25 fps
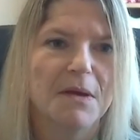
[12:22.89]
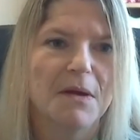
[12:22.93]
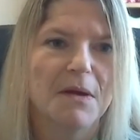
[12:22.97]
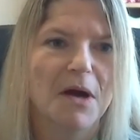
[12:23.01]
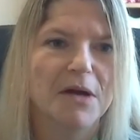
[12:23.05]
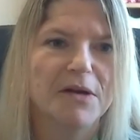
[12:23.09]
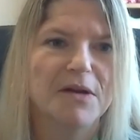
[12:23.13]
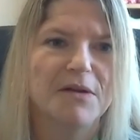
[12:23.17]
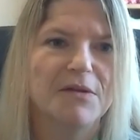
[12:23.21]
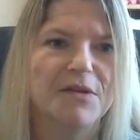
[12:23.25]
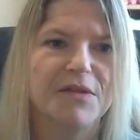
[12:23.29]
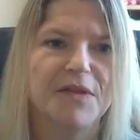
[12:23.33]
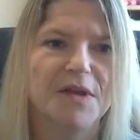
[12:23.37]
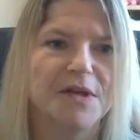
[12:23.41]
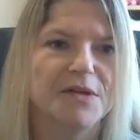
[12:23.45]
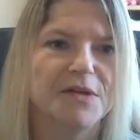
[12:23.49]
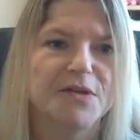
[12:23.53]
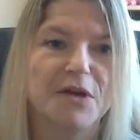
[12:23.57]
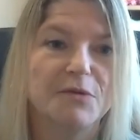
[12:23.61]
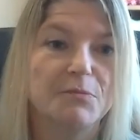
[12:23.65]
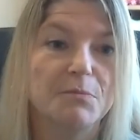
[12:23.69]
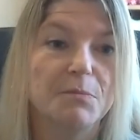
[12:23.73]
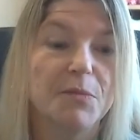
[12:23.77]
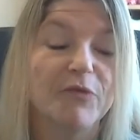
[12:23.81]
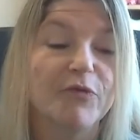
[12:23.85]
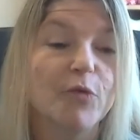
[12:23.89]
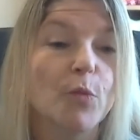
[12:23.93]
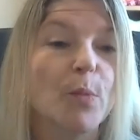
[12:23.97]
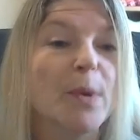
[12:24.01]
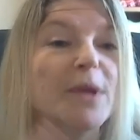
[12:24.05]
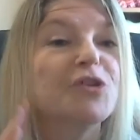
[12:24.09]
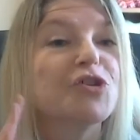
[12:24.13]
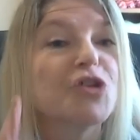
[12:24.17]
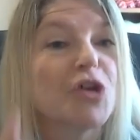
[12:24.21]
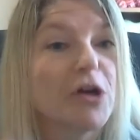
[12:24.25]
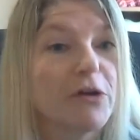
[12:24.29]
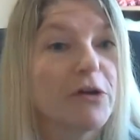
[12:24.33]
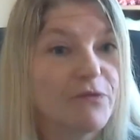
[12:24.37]
I didn't think don't bother,
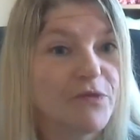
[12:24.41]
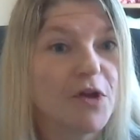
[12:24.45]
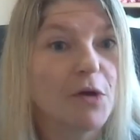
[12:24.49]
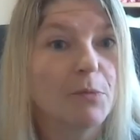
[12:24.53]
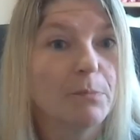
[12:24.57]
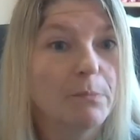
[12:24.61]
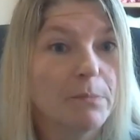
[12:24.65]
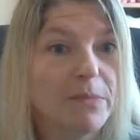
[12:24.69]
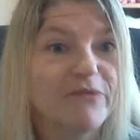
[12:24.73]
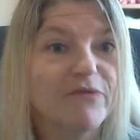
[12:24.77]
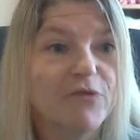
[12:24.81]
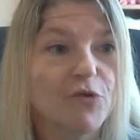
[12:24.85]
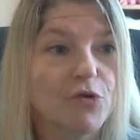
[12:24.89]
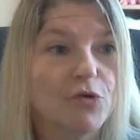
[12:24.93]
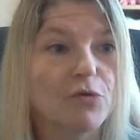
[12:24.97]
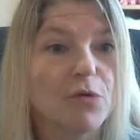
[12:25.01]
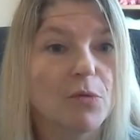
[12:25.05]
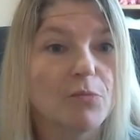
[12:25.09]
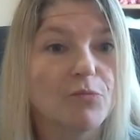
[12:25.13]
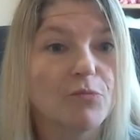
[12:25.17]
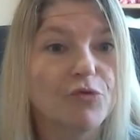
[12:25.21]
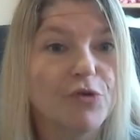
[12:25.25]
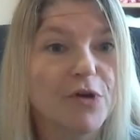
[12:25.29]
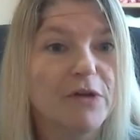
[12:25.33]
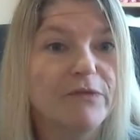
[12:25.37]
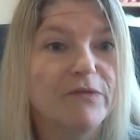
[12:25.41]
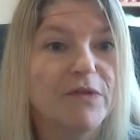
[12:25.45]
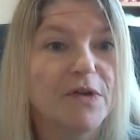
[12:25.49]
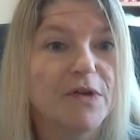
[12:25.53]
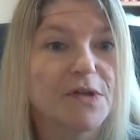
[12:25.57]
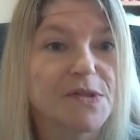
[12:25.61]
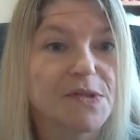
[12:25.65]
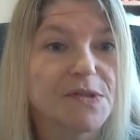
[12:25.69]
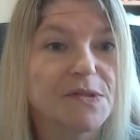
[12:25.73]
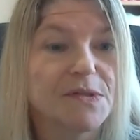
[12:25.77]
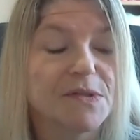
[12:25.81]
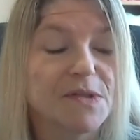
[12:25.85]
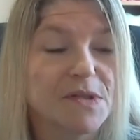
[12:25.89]
which I've done before on
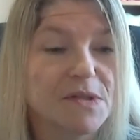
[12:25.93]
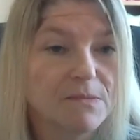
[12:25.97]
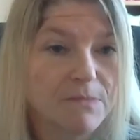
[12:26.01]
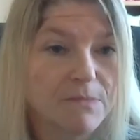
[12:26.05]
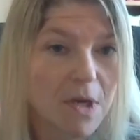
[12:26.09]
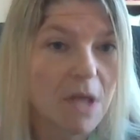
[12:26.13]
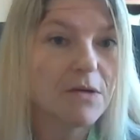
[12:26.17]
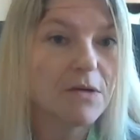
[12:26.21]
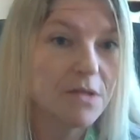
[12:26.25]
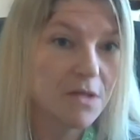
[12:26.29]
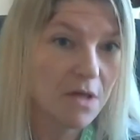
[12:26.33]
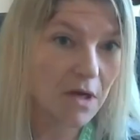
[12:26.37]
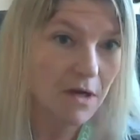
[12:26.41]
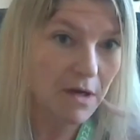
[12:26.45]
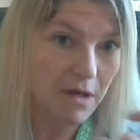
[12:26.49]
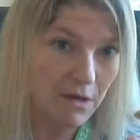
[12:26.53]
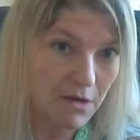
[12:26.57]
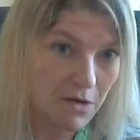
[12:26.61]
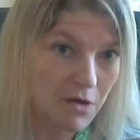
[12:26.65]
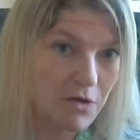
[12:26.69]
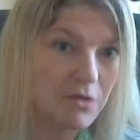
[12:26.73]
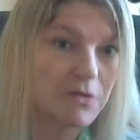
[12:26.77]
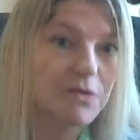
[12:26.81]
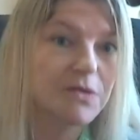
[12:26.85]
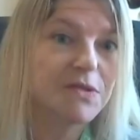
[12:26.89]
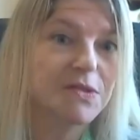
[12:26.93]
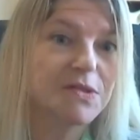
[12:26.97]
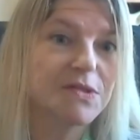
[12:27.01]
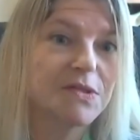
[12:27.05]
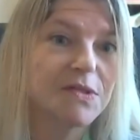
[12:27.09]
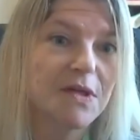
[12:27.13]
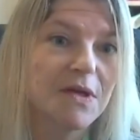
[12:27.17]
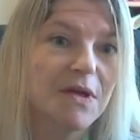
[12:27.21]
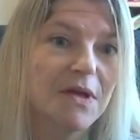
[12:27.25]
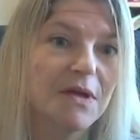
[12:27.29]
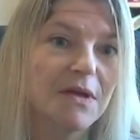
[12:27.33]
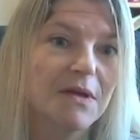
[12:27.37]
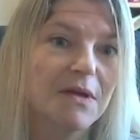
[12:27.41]
previous diets.